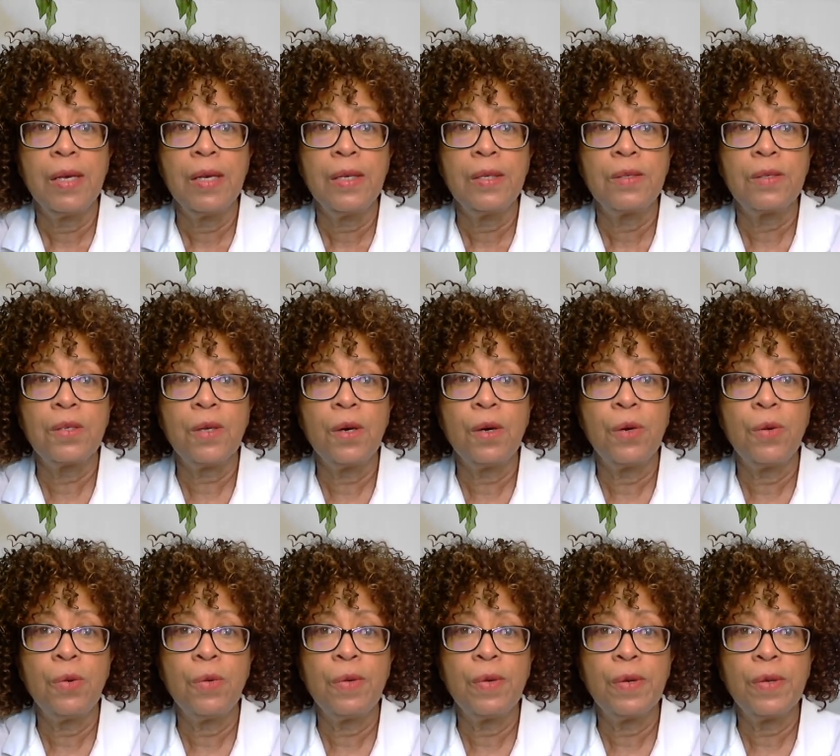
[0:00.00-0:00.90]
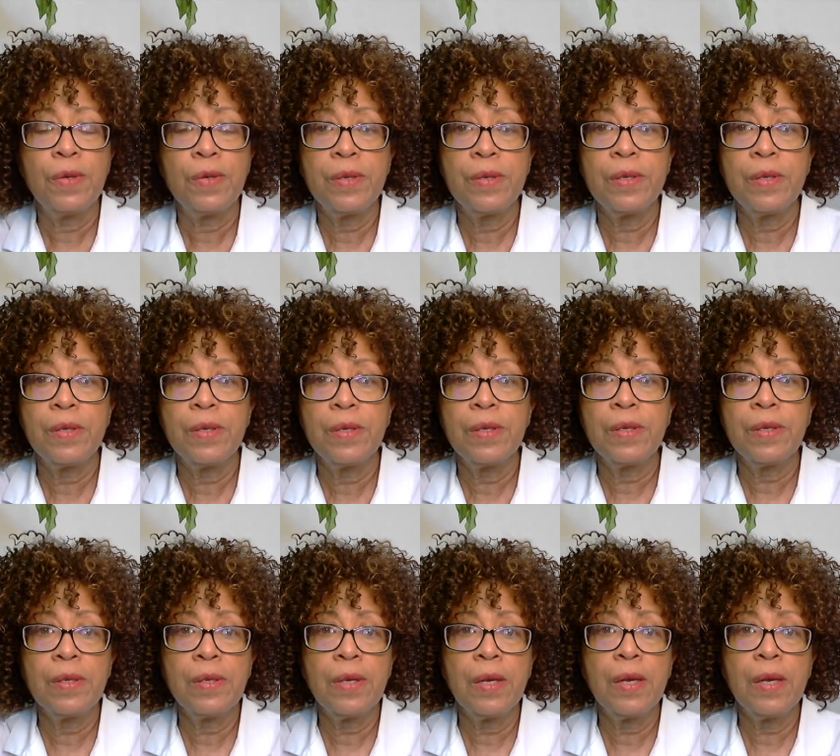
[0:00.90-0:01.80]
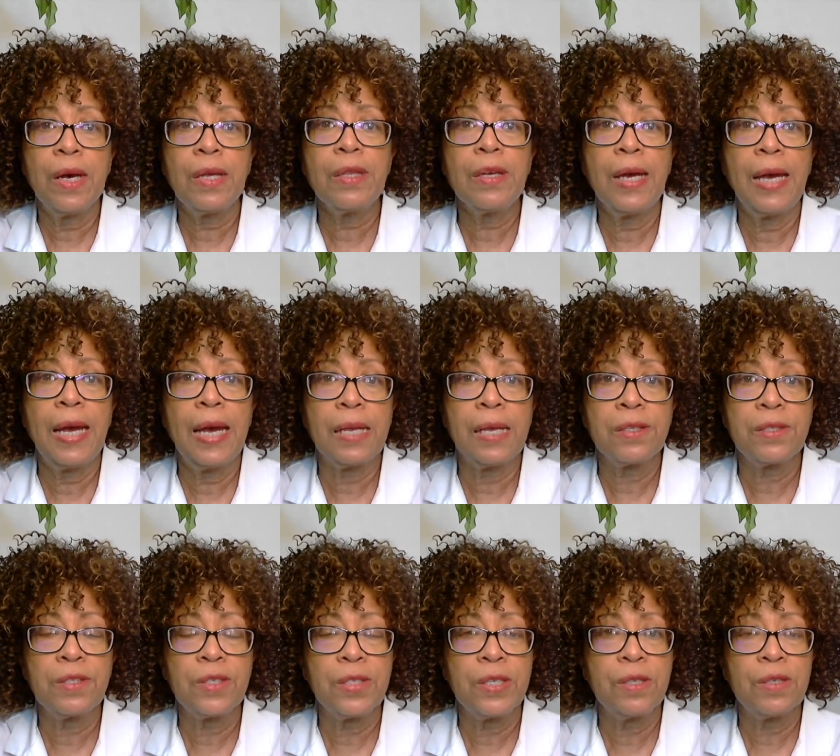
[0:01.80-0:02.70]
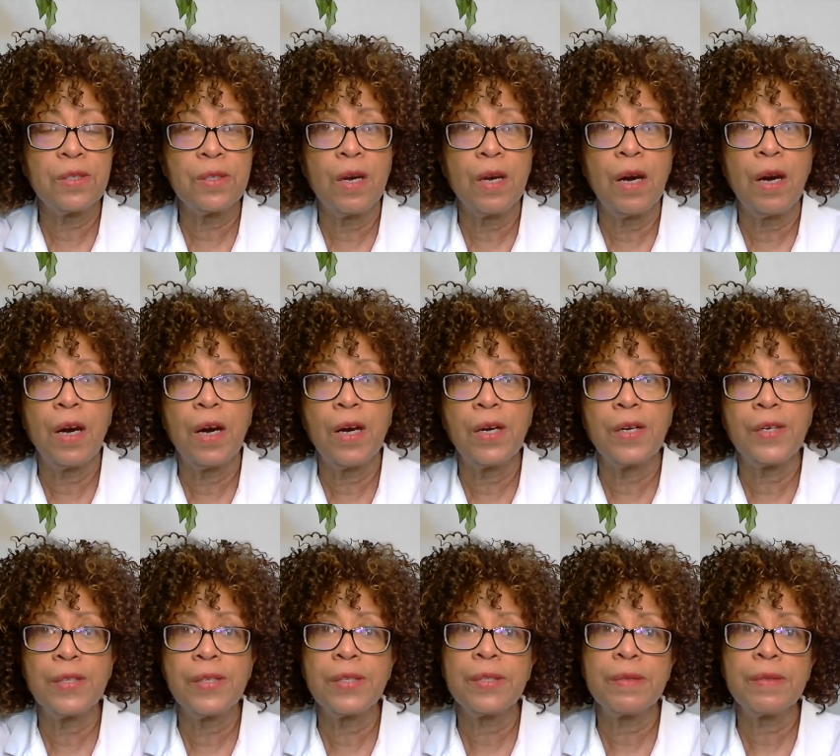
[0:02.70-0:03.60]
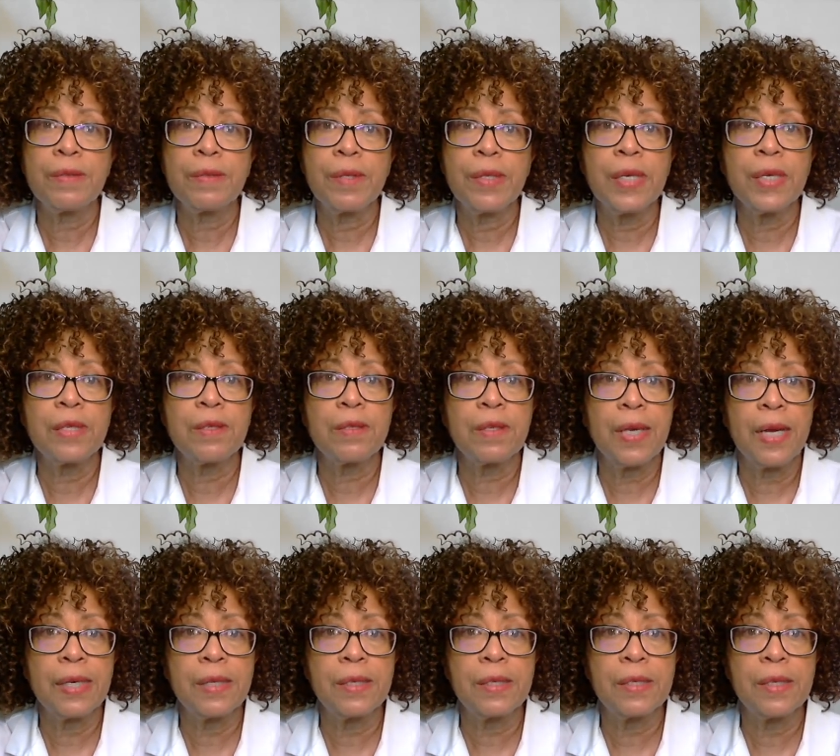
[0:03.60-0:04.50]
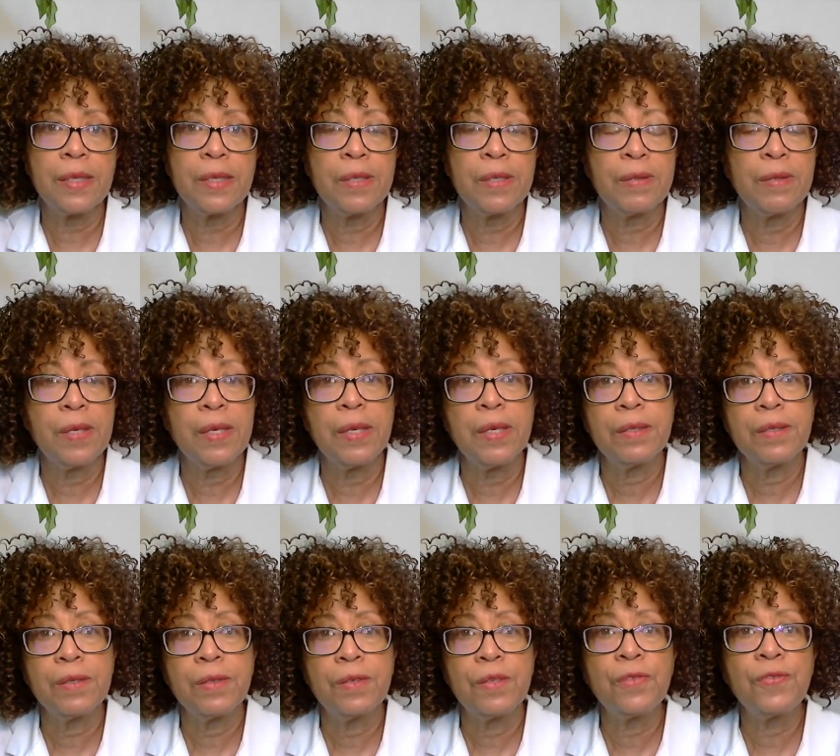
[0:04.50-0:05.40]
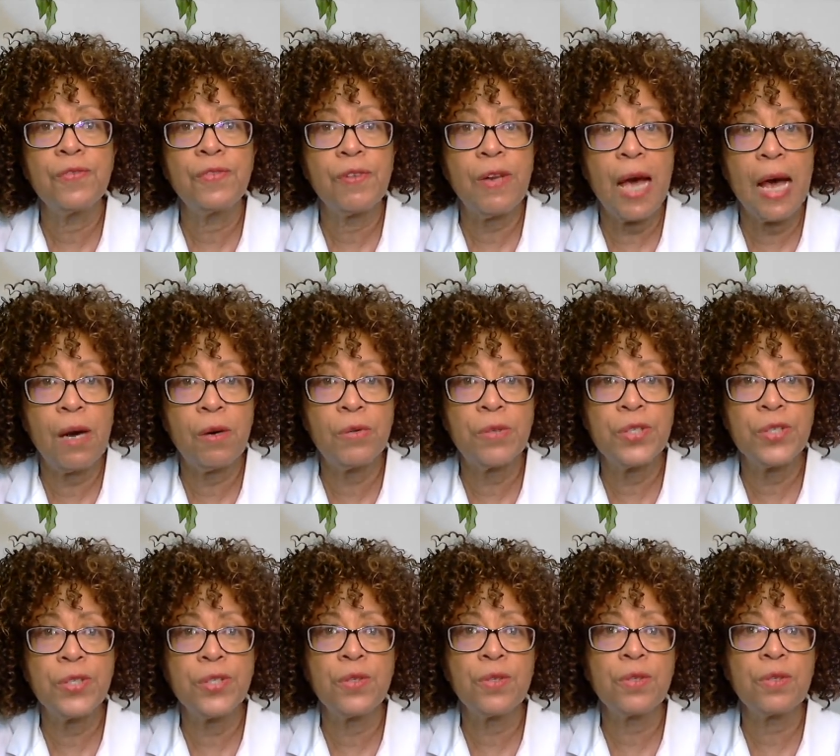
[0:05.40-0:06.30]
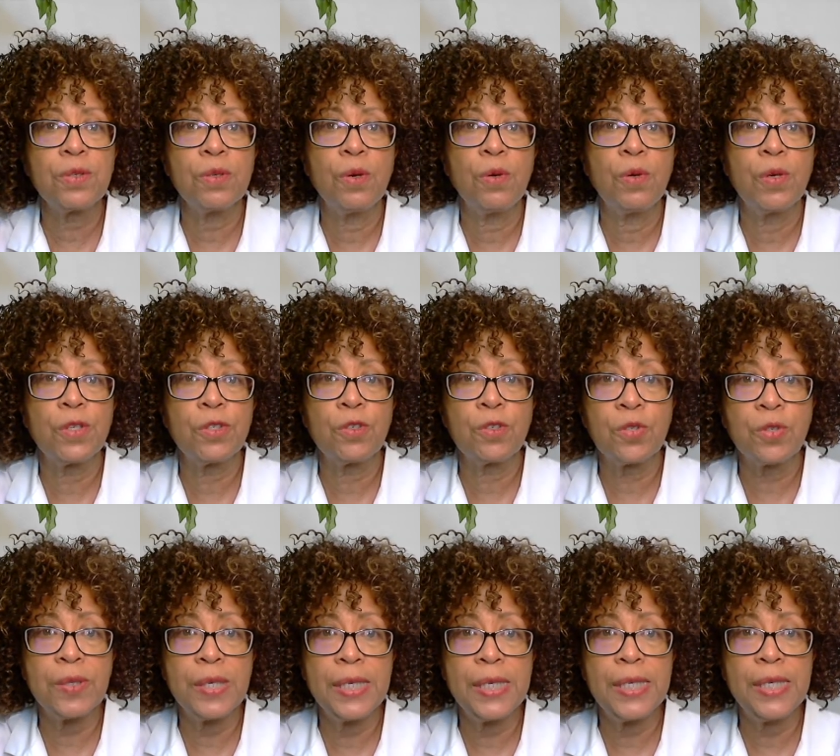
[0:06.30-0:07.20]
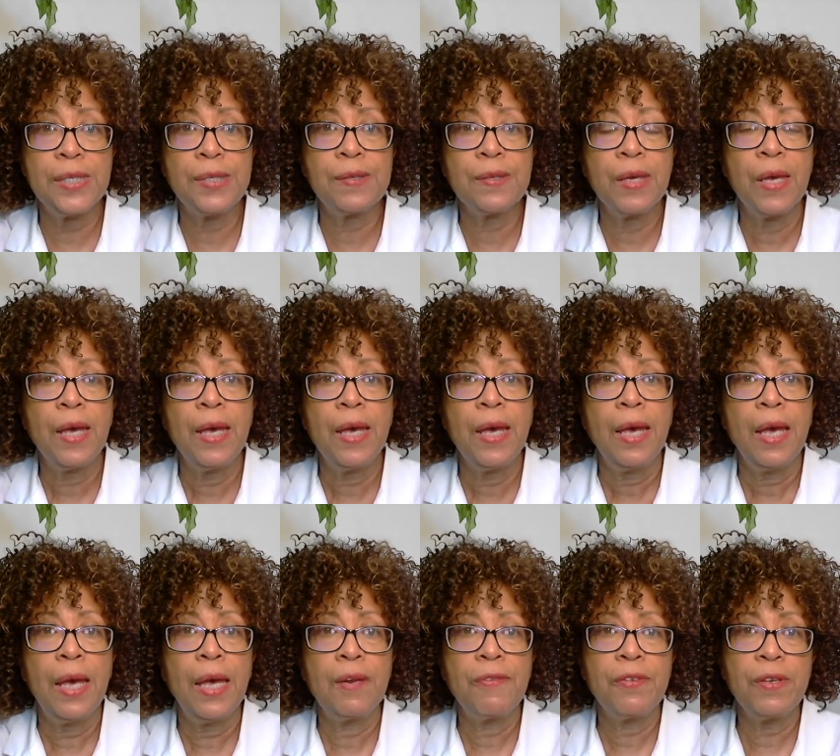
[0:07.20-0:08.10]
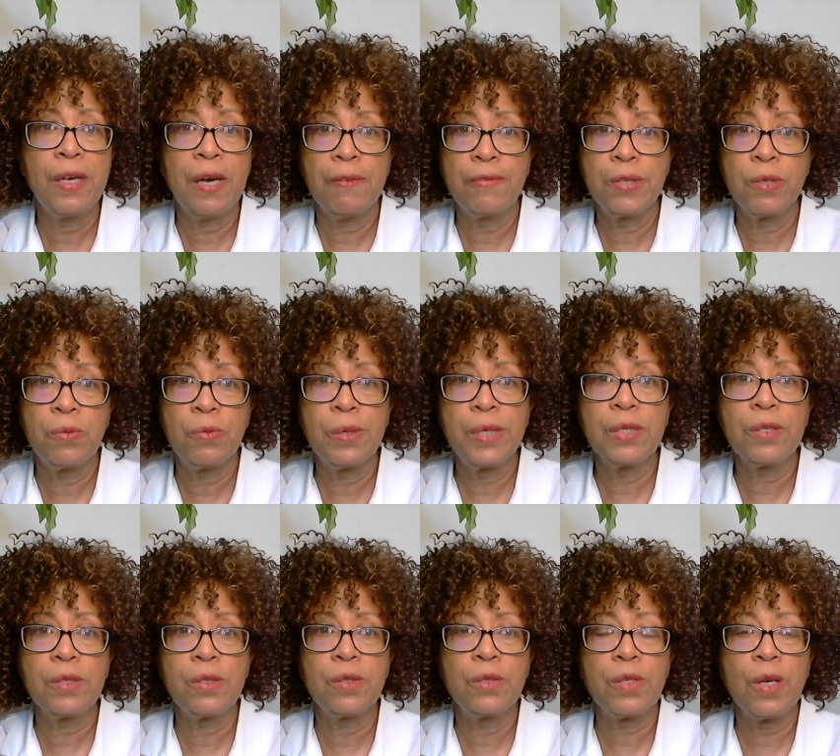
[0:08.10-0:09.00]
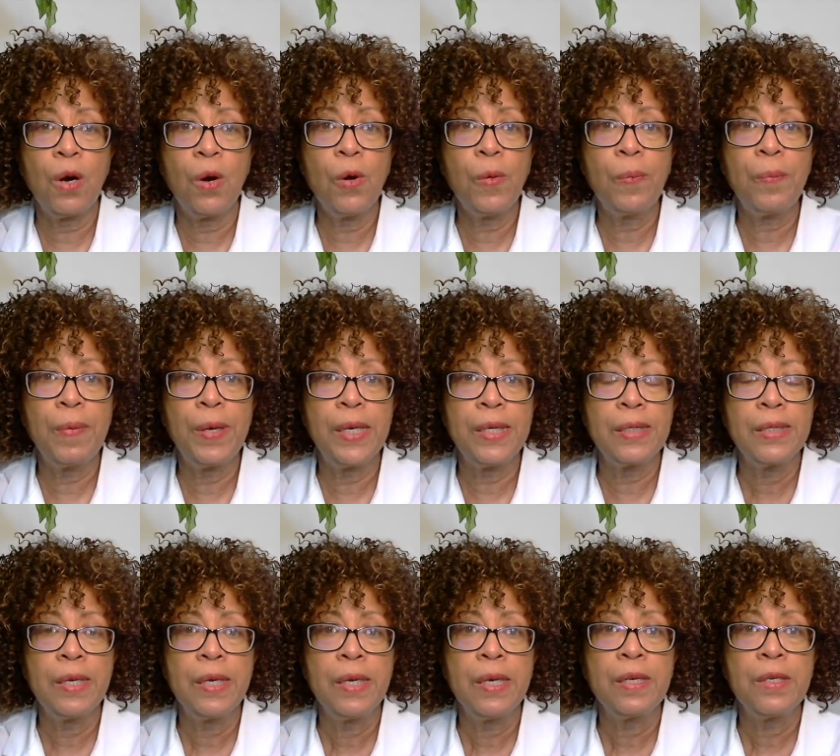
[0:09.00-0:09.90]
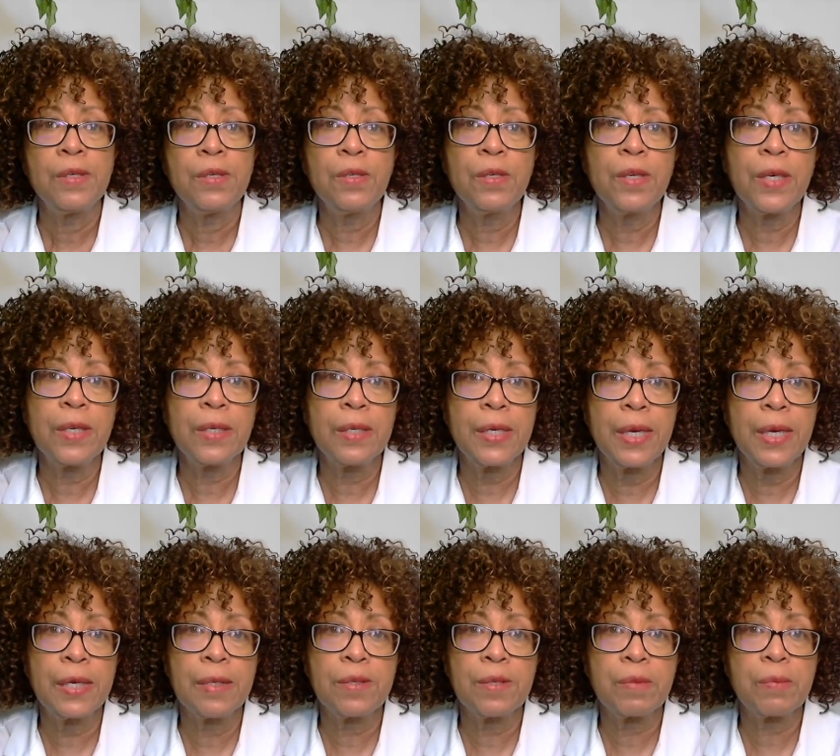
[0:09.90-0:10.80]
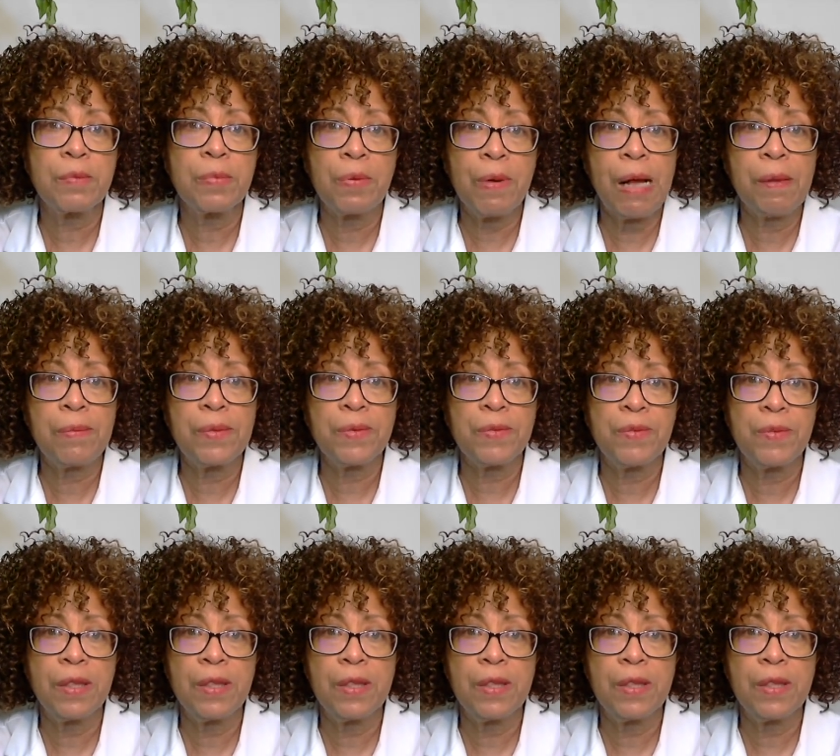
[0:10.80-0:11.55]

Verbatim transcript: So other allergies are things like to flowers or trees. And if you have your windows open, you can get some problems with